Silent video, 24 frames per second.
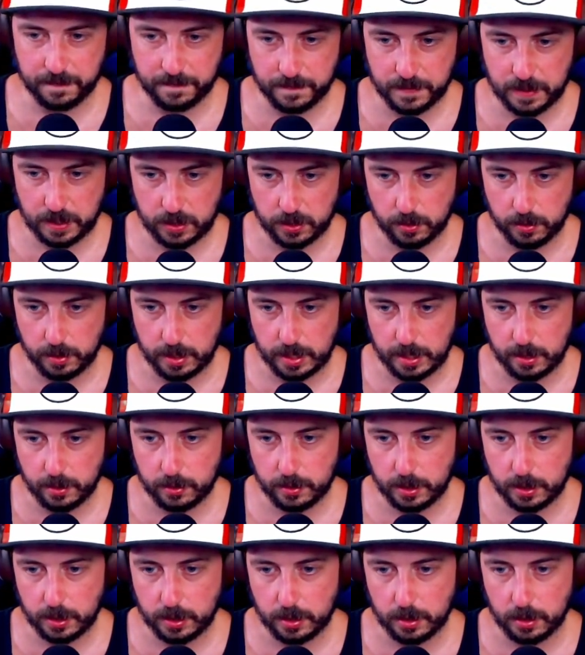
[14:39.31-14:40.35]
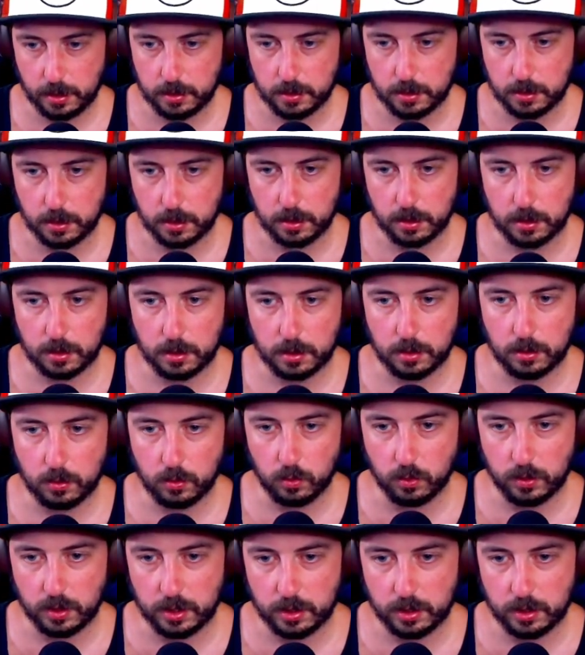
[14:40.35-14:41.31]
figure out in 1